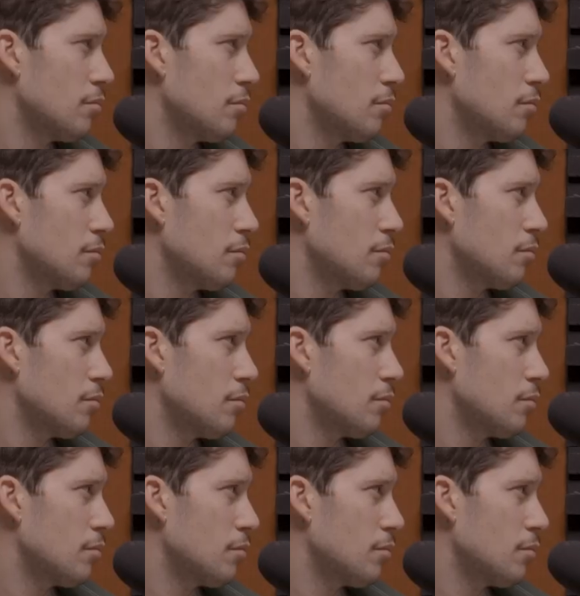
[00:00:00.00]

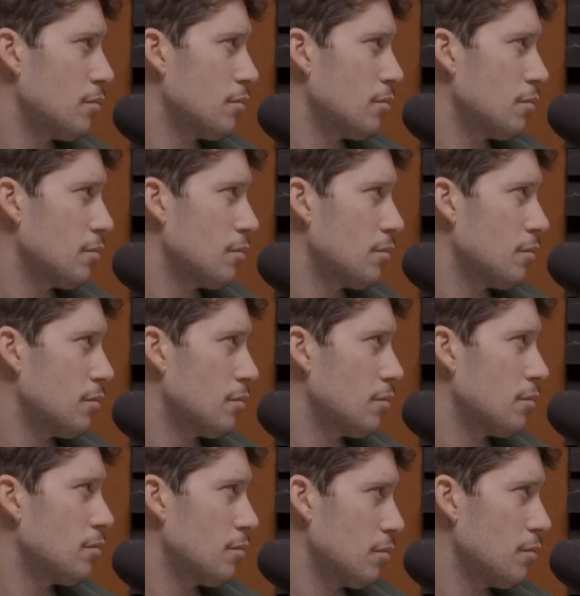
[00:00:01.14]

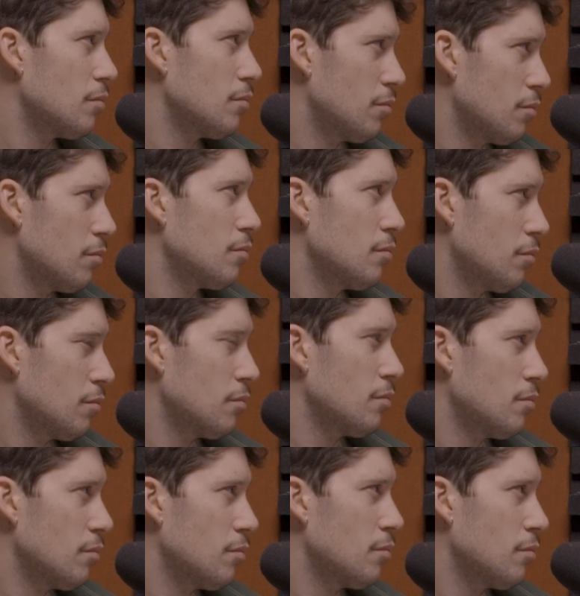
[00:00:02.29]

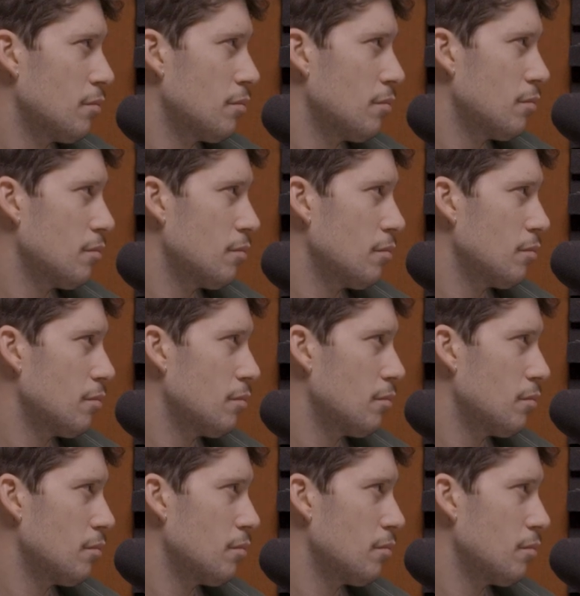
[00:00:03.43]
(silent)